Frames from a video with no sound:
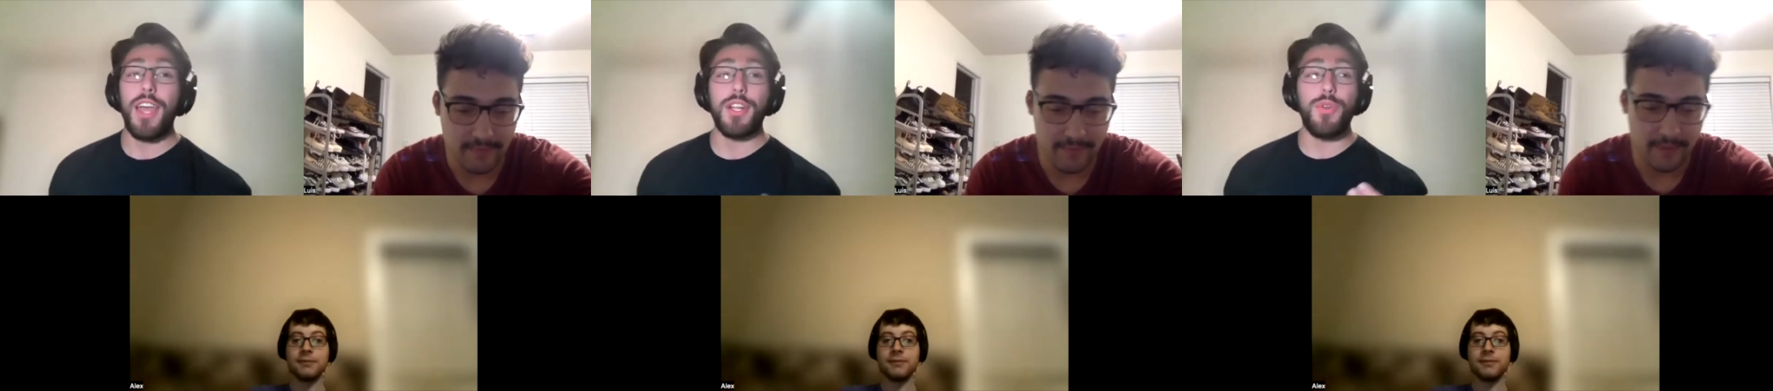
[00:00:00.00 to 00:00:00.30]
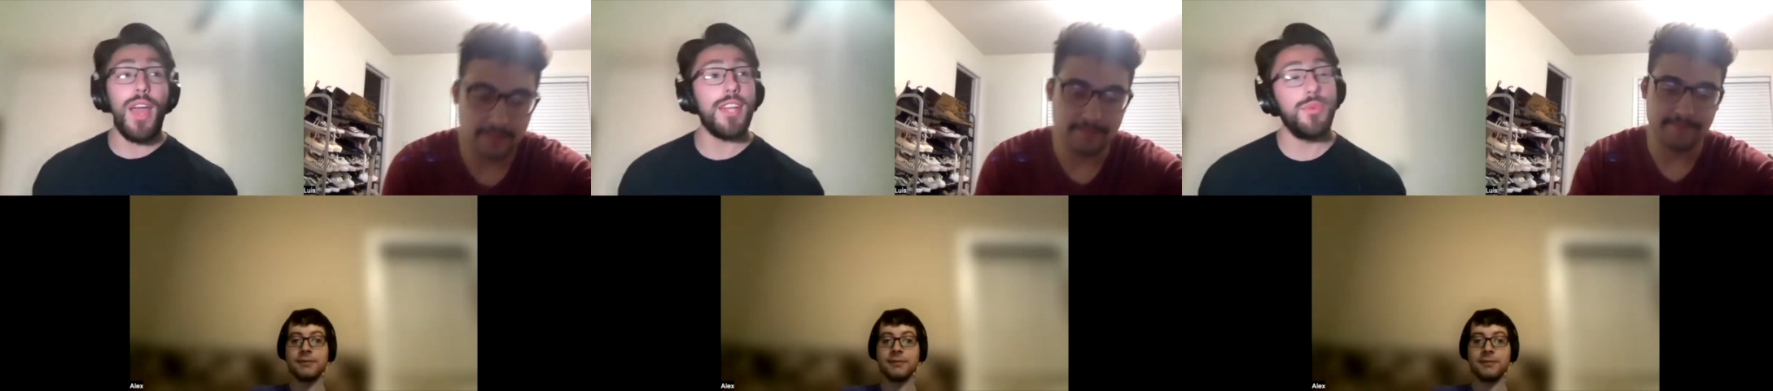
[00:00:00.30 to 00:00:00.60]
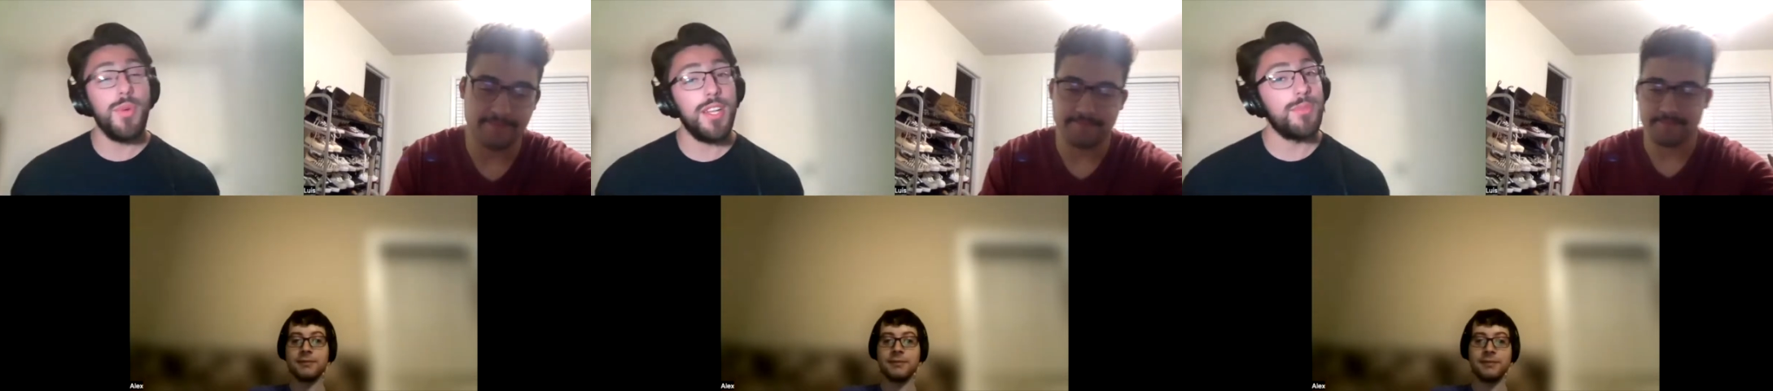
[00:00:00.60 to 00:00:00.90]
Speaker 1: I
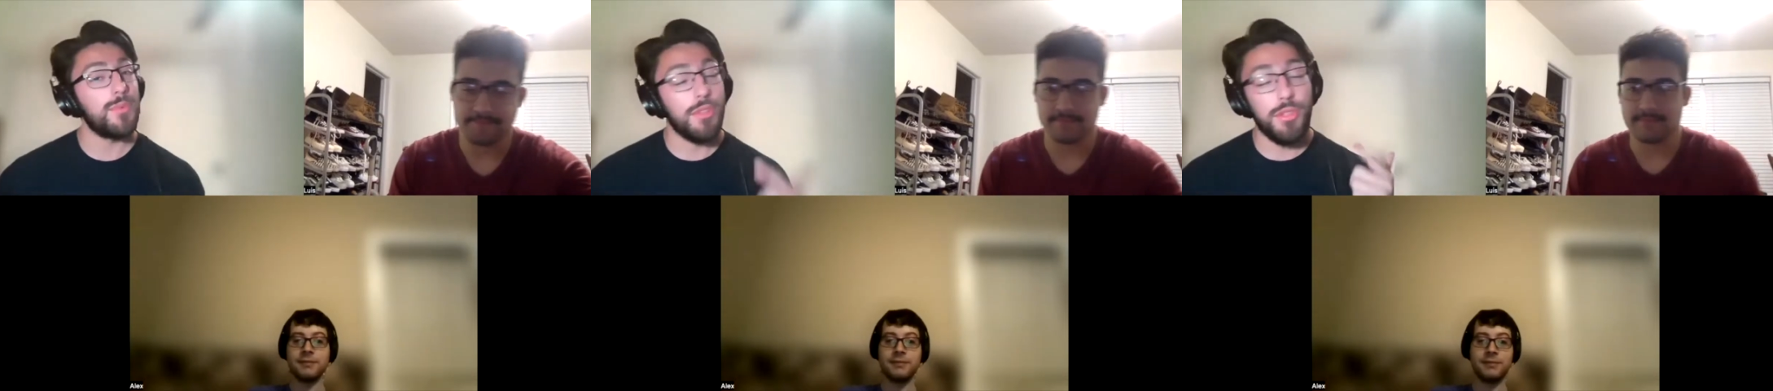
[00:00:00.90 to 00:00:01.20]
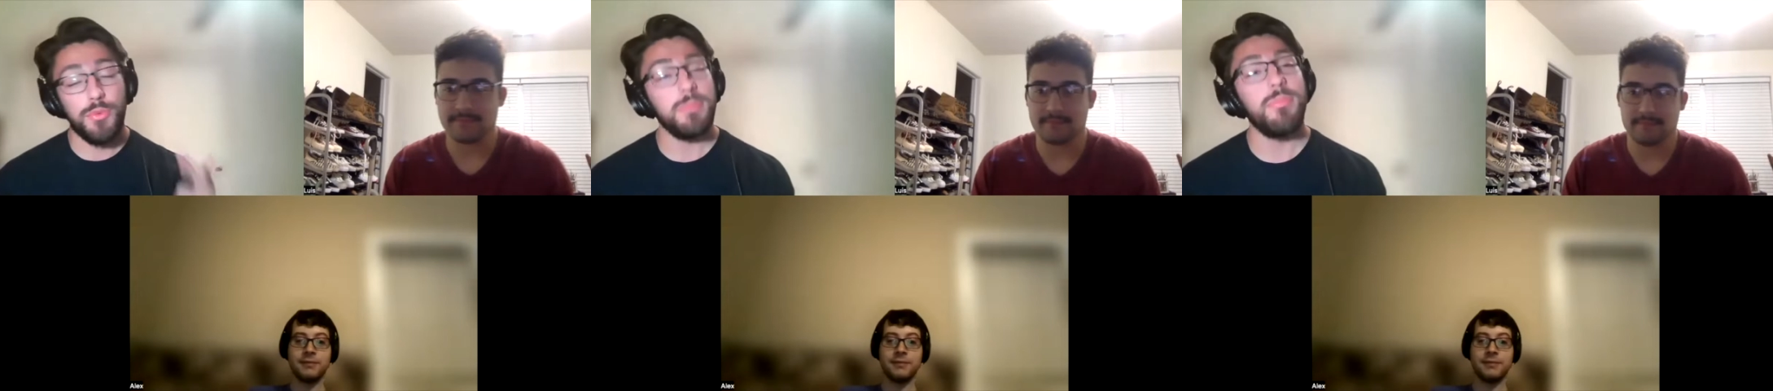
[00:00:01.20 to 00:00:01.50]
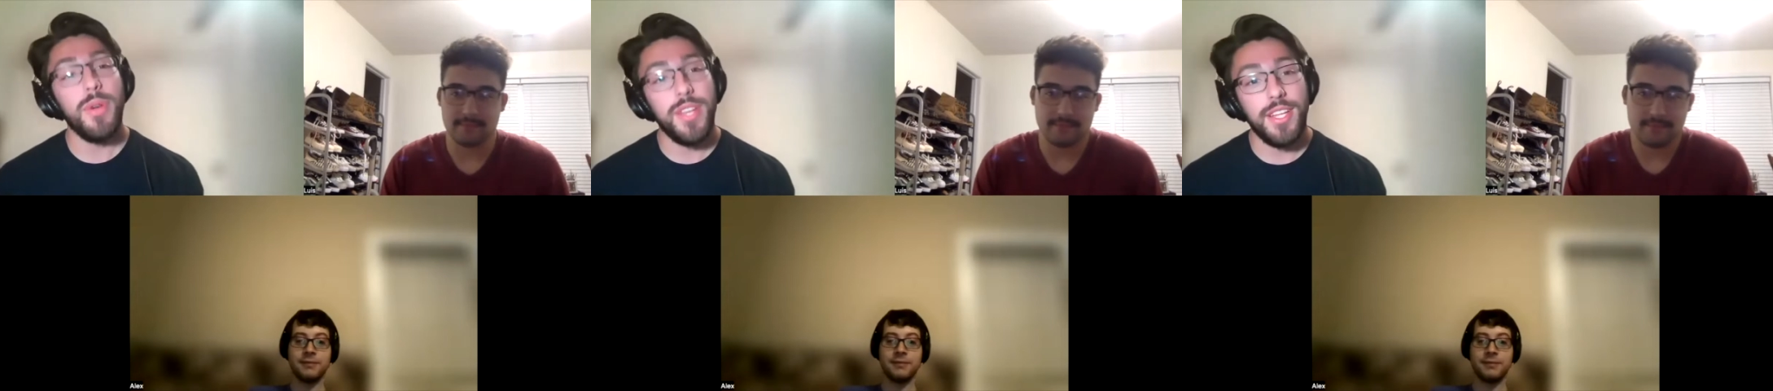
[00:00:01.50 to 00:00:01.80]
graduated with
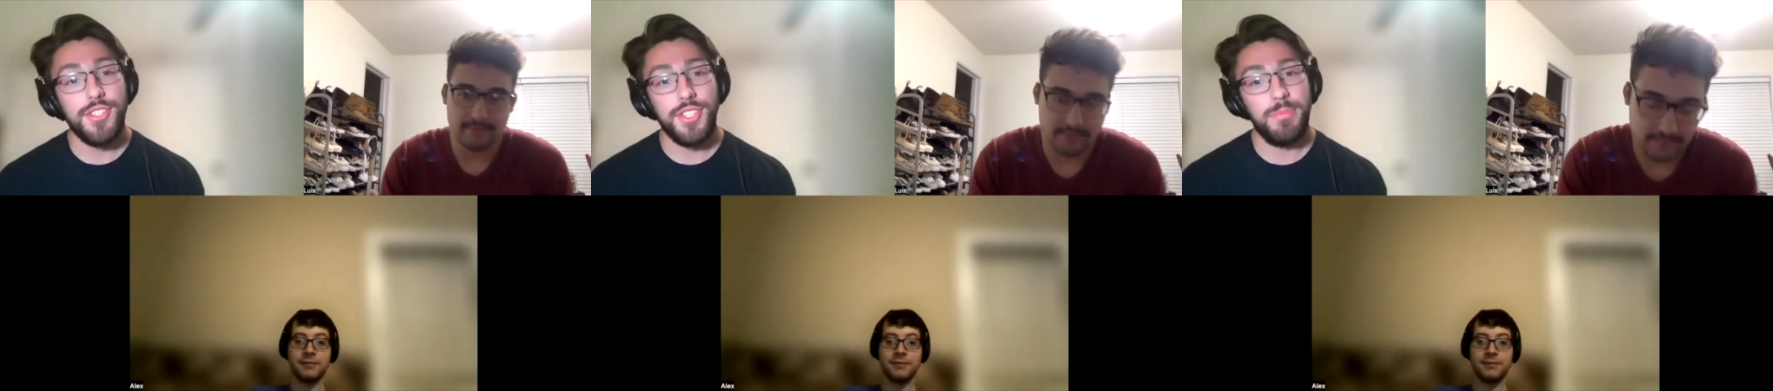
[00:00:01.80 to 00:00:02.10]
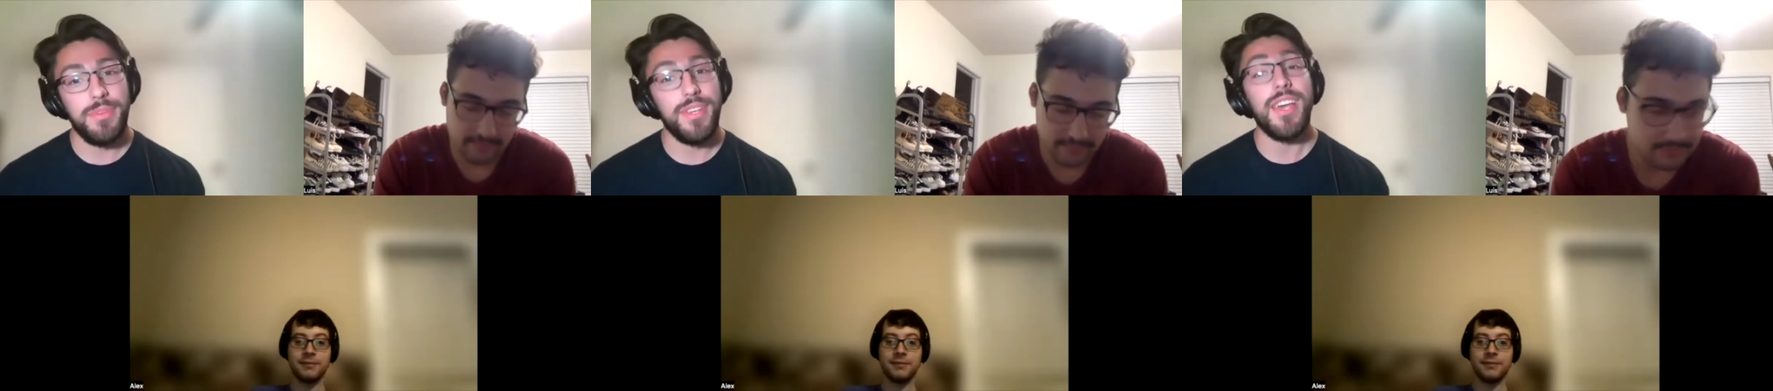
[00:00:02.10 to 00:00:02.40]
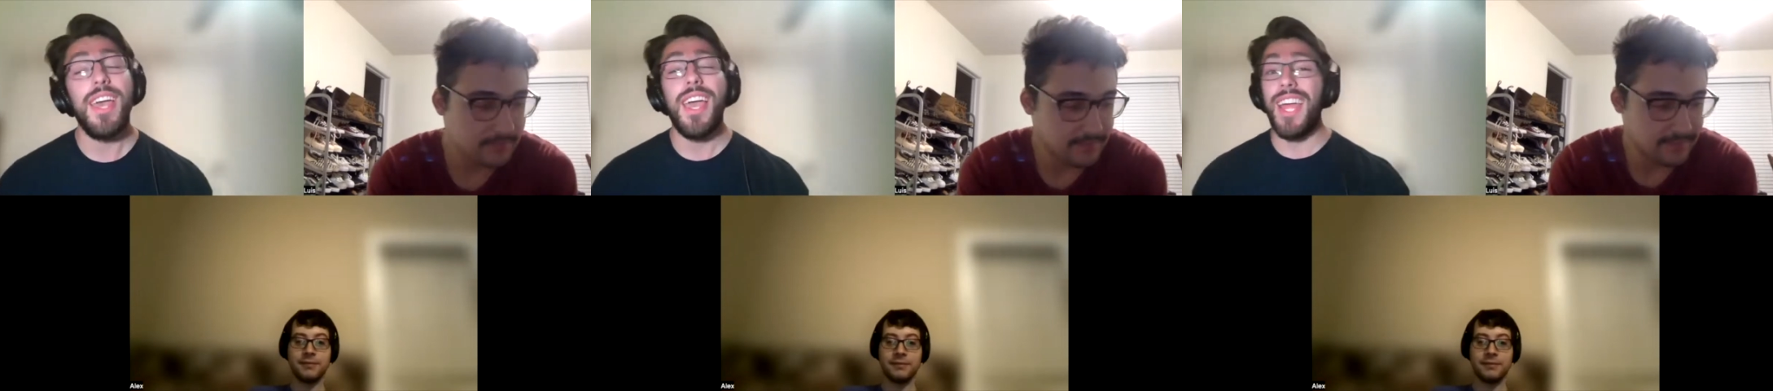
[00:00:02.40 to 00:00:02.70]
3.8 GPA.